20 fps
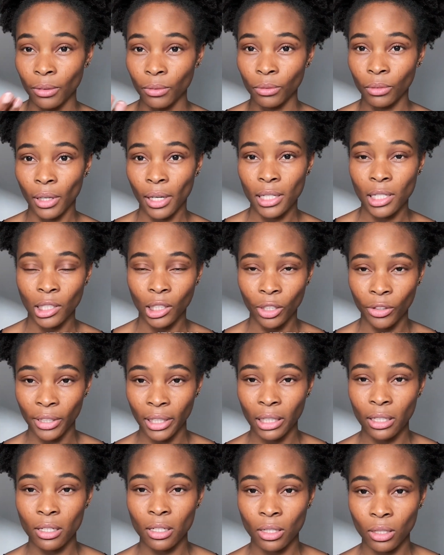as you already
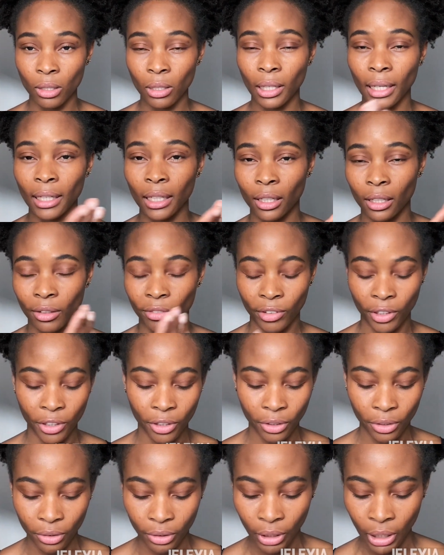saw like in the
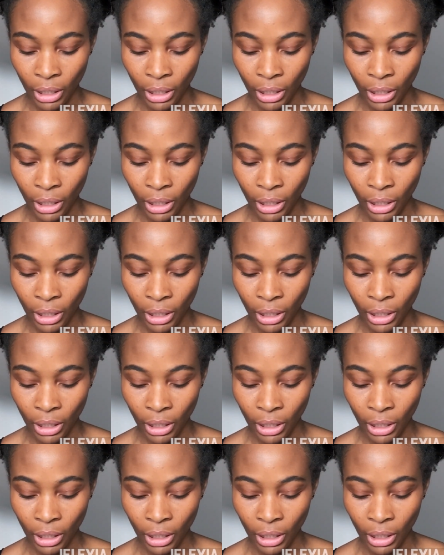video,